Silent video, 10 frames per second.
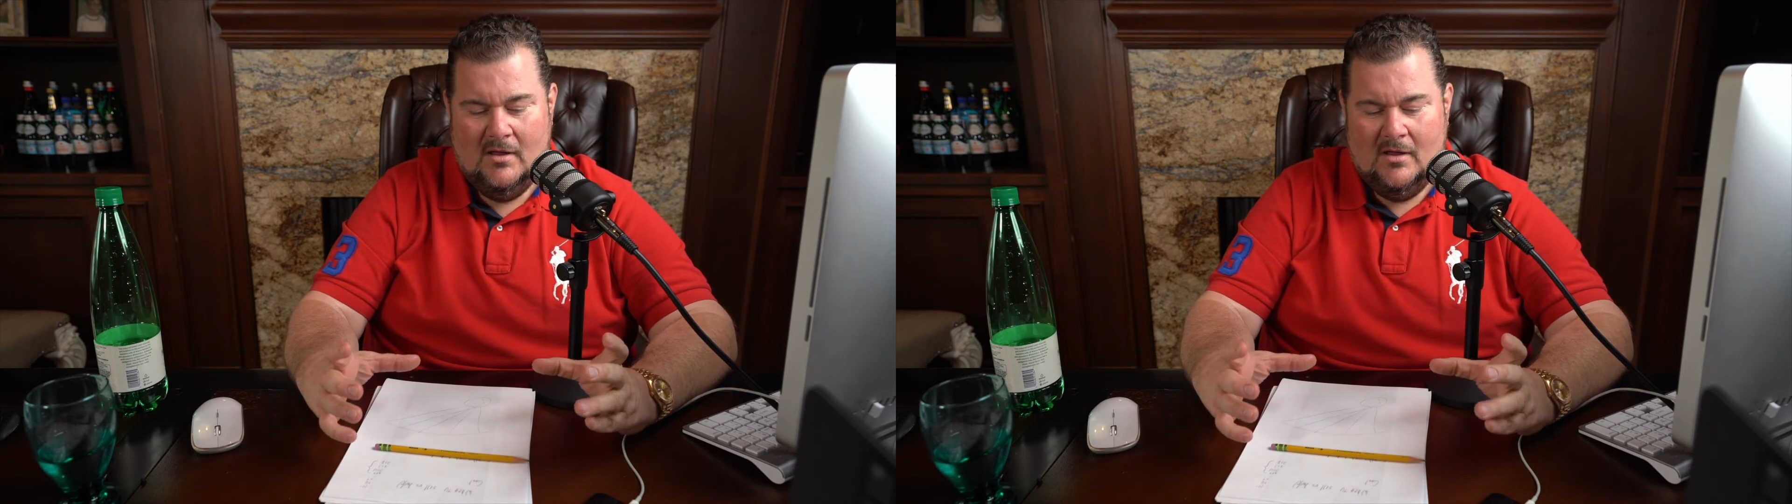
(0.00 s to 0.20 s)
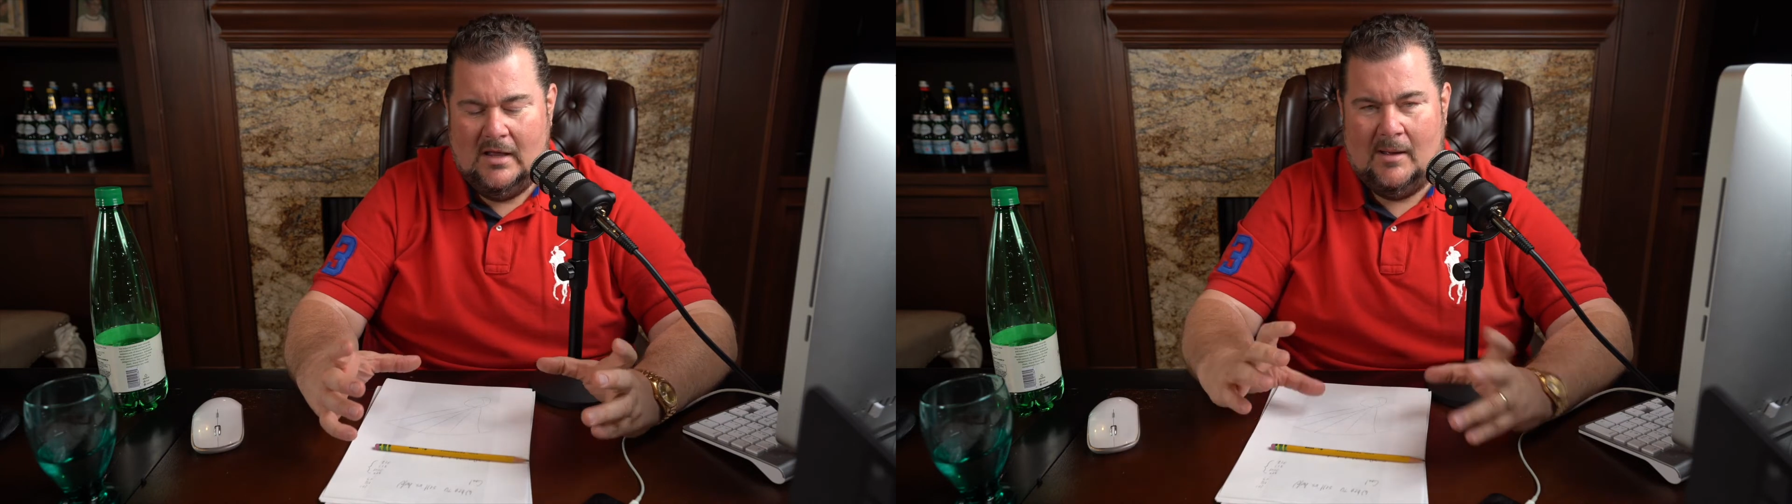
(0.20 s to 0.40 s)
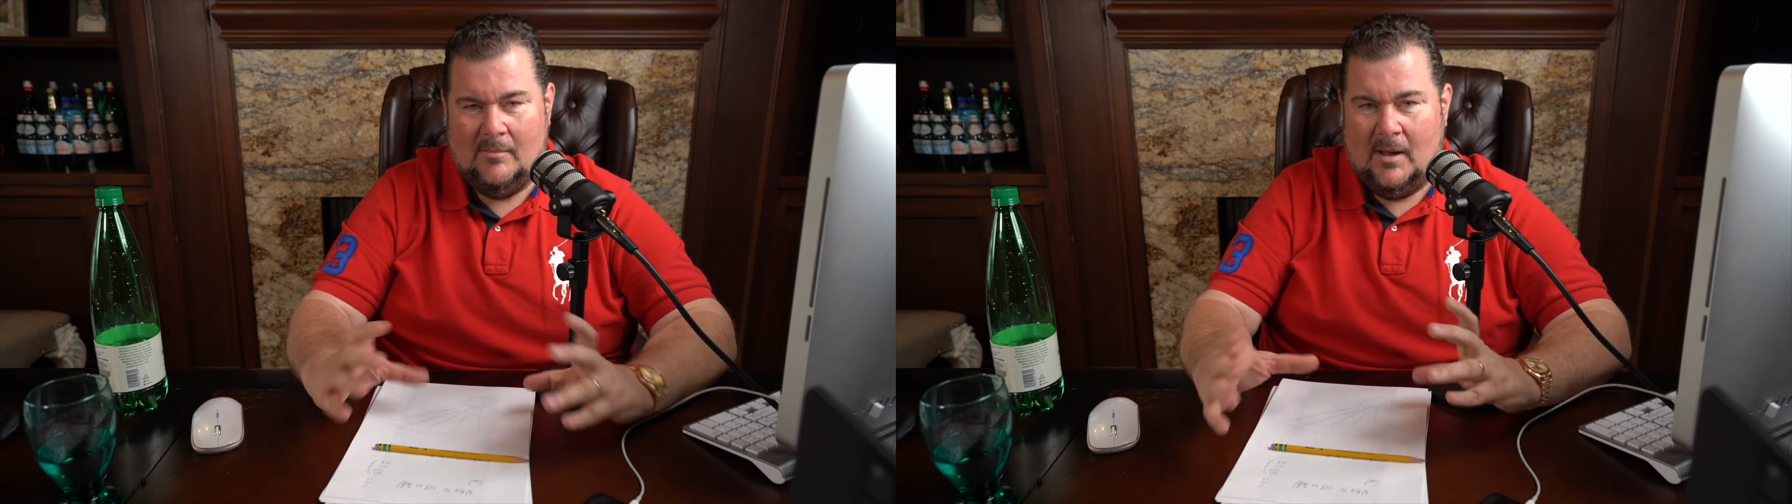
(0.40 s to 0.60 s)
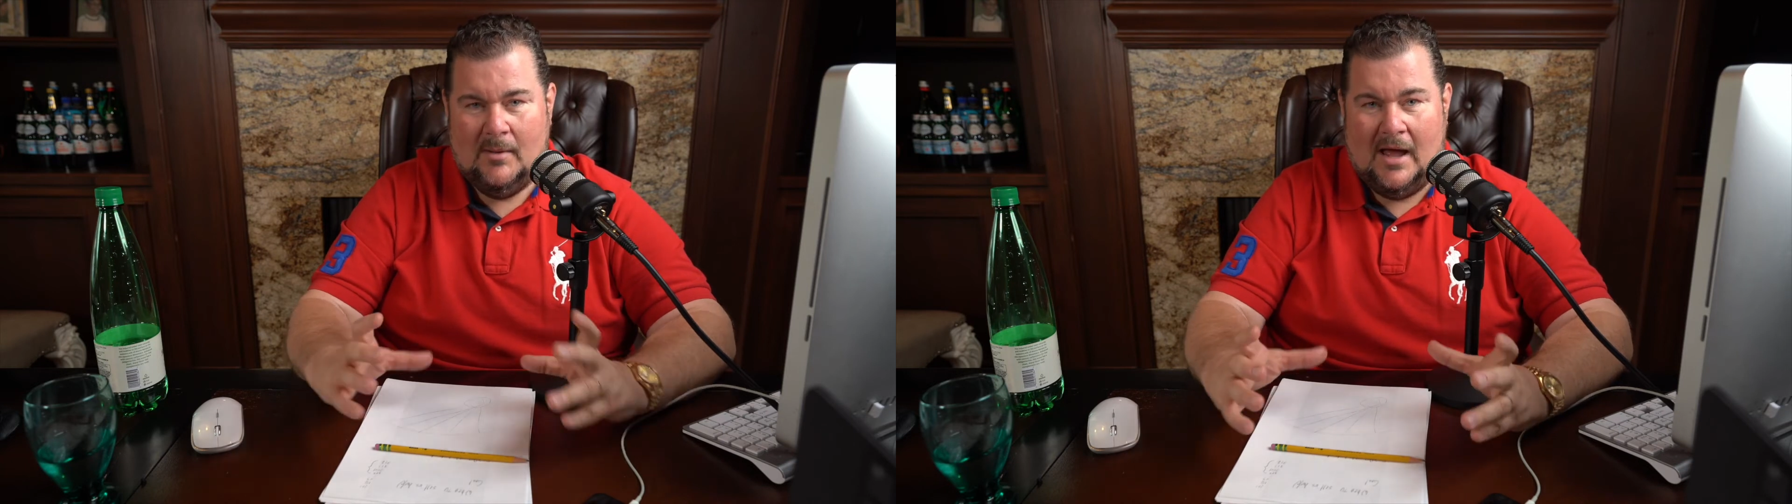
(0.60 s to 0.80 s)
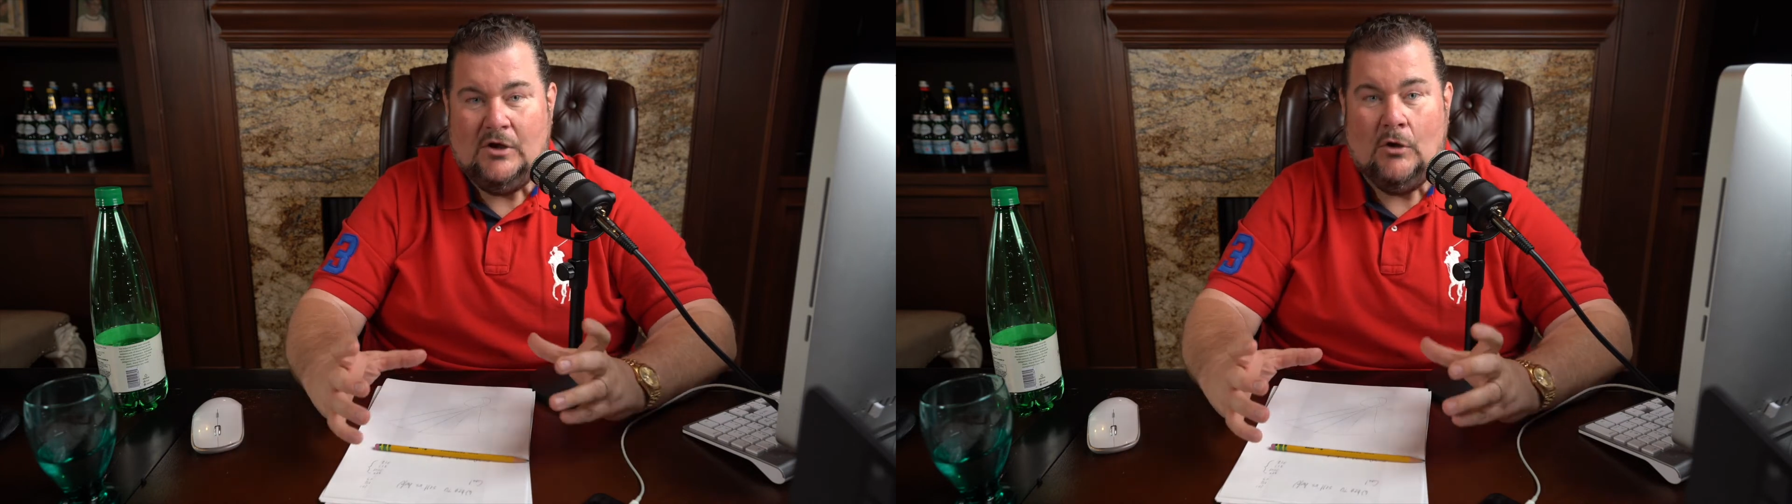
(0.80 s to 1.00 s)
I'm,
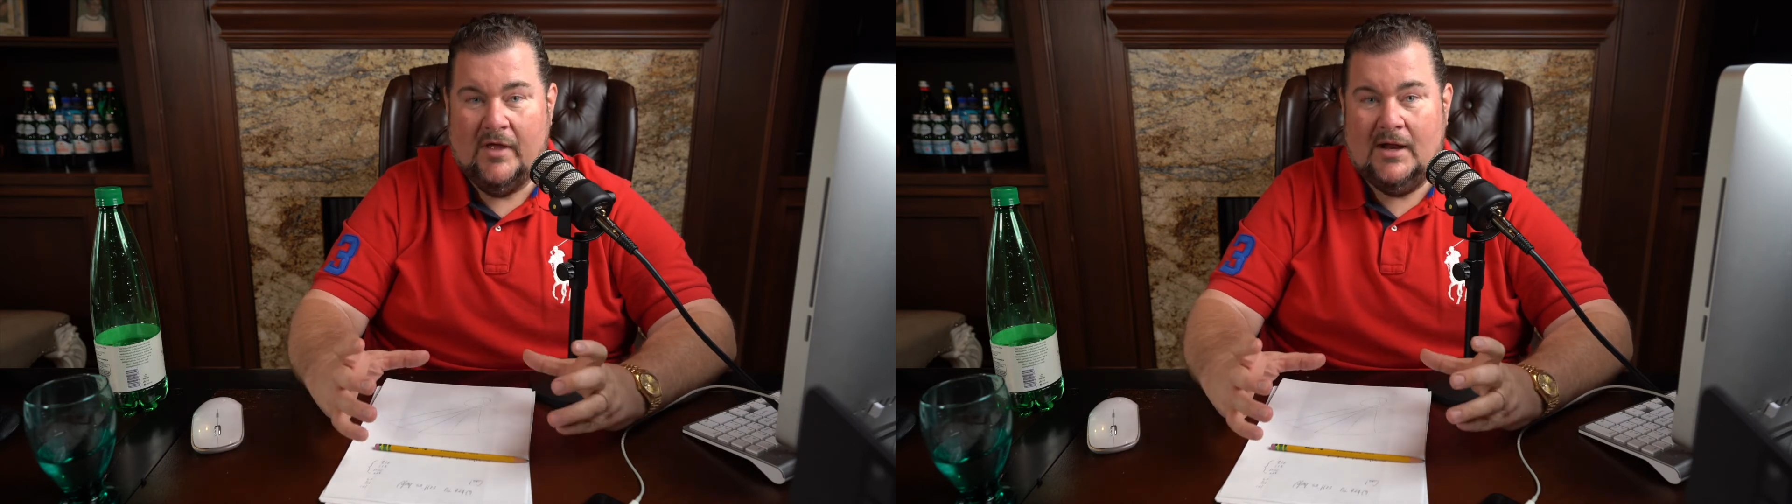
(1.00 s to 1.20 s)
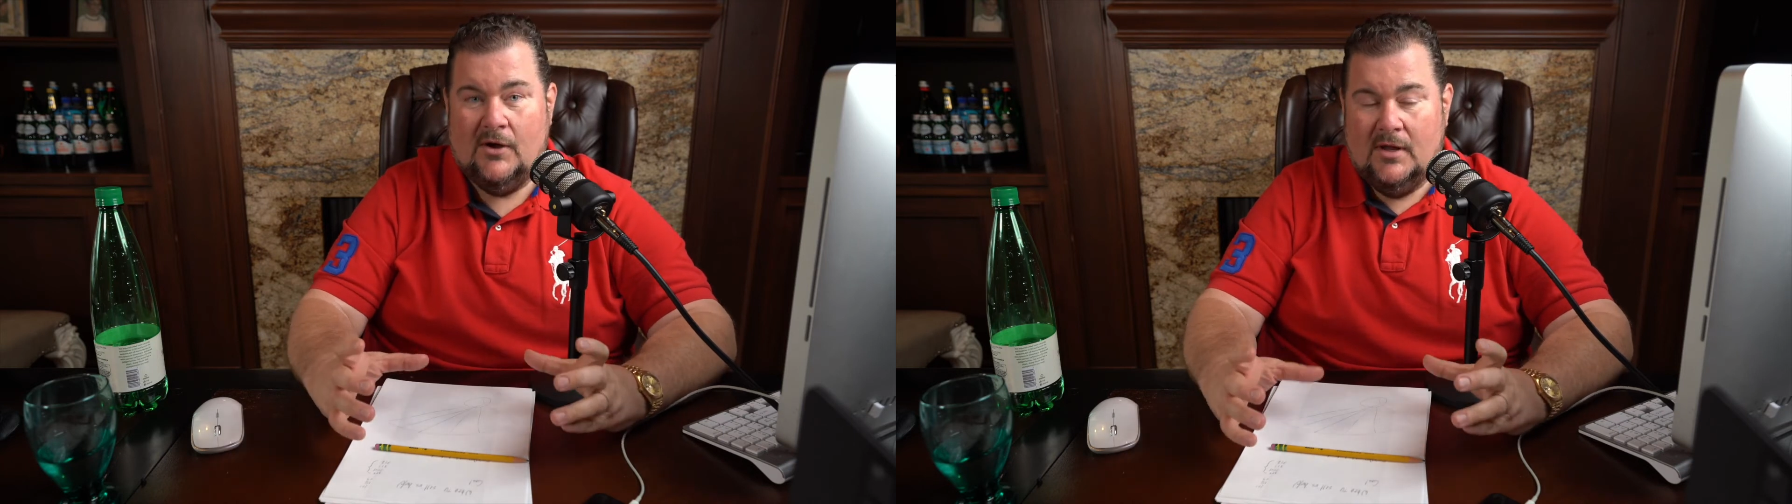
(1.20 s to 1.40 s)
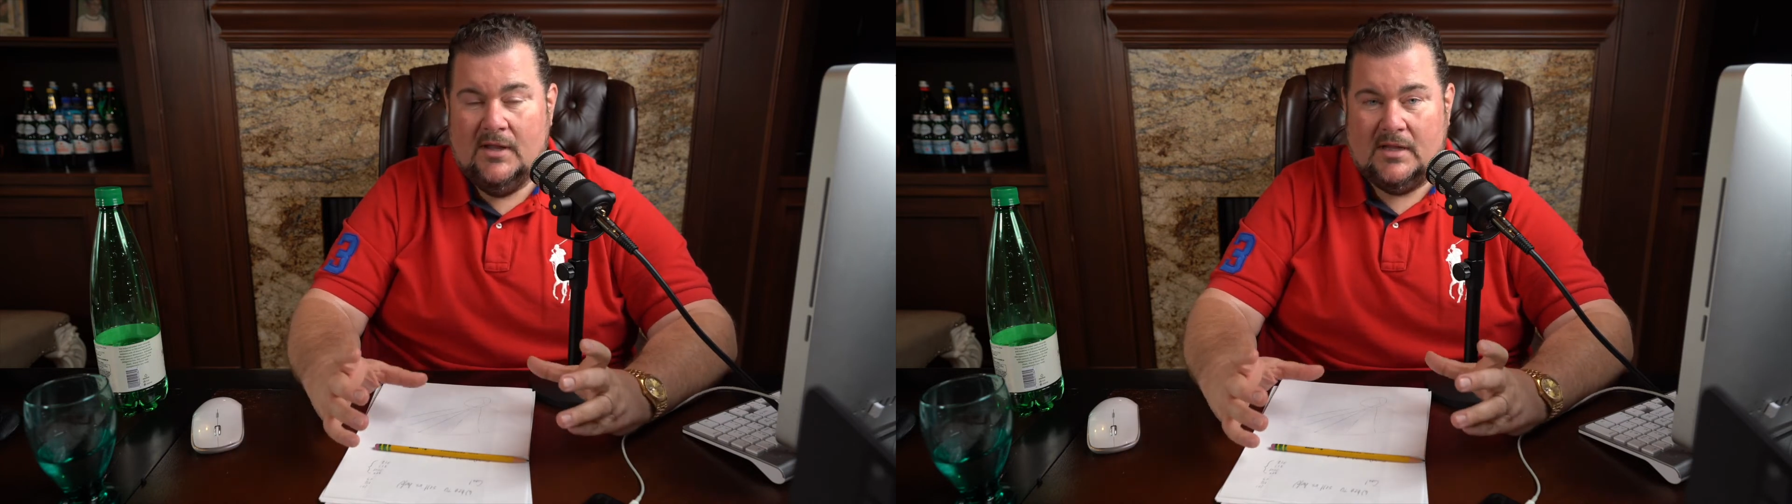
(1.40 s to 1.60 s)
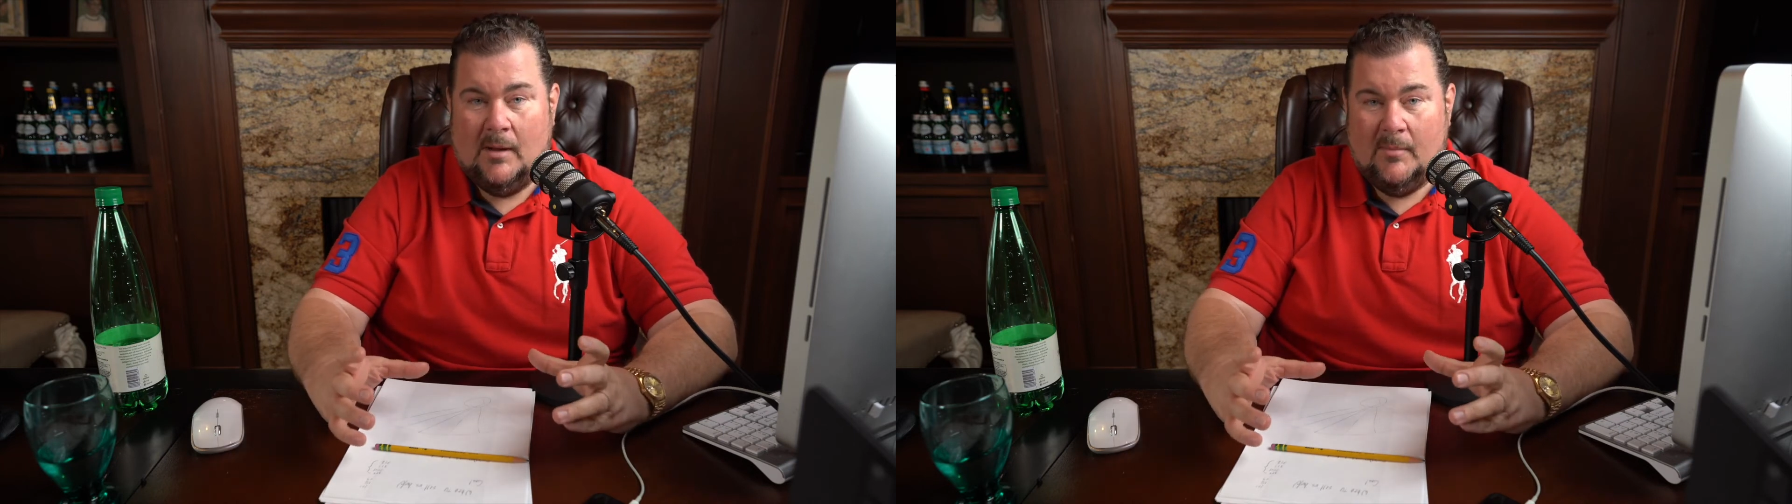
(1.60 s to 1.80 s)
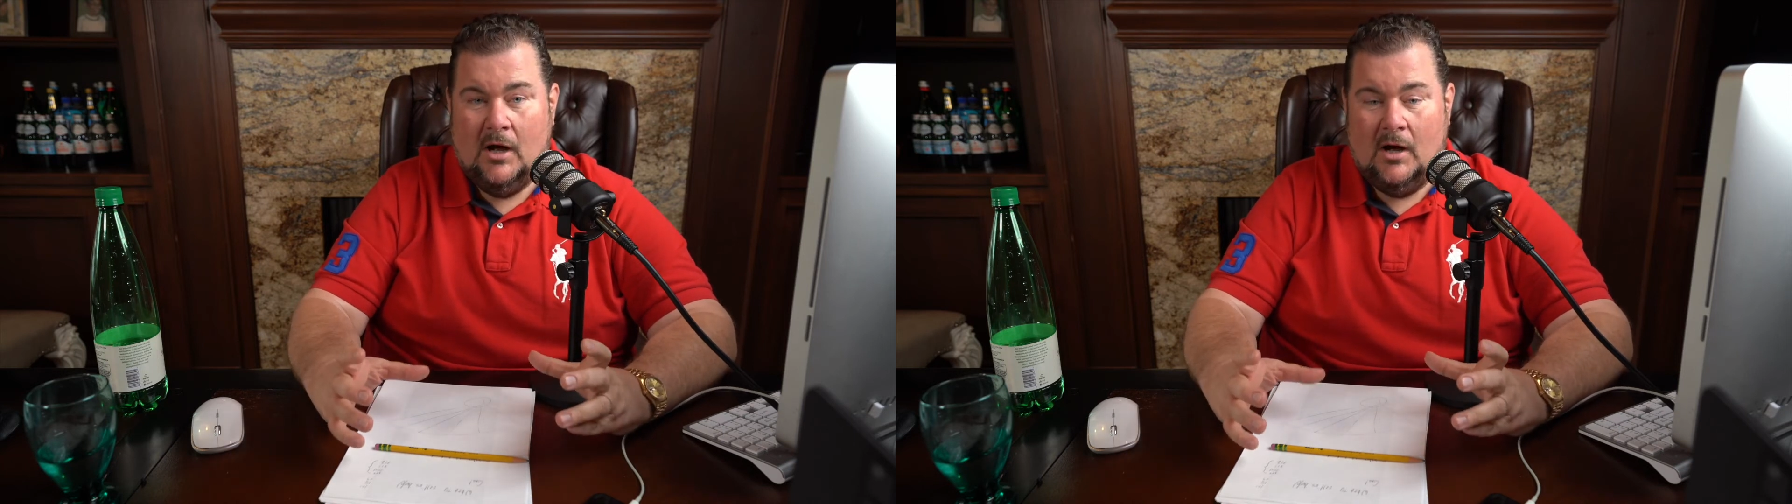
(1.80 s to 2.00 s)
I know that area is
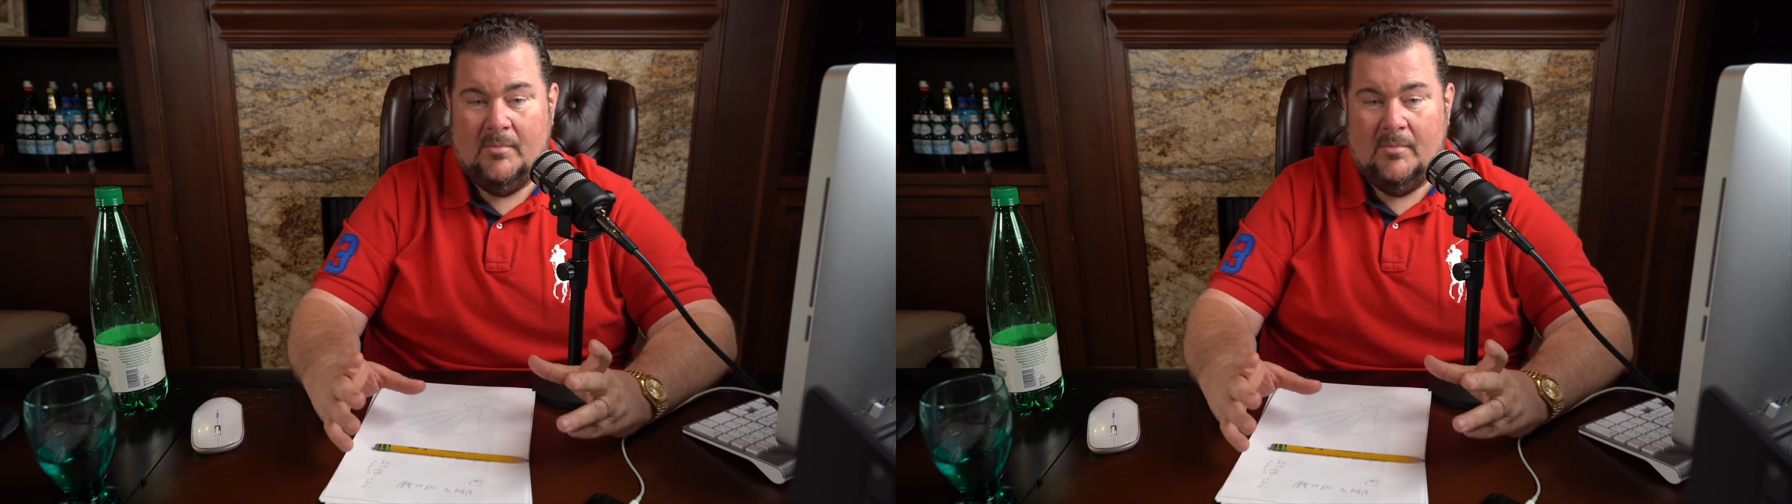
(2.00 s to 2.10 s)
coming up,